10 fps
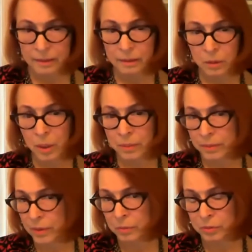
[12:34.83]

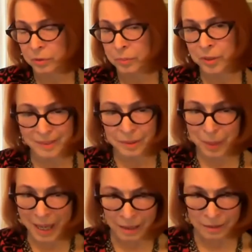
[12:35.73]
There was a basic
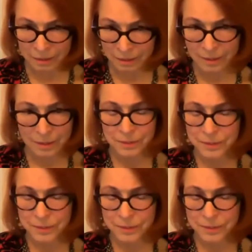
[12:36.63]
panel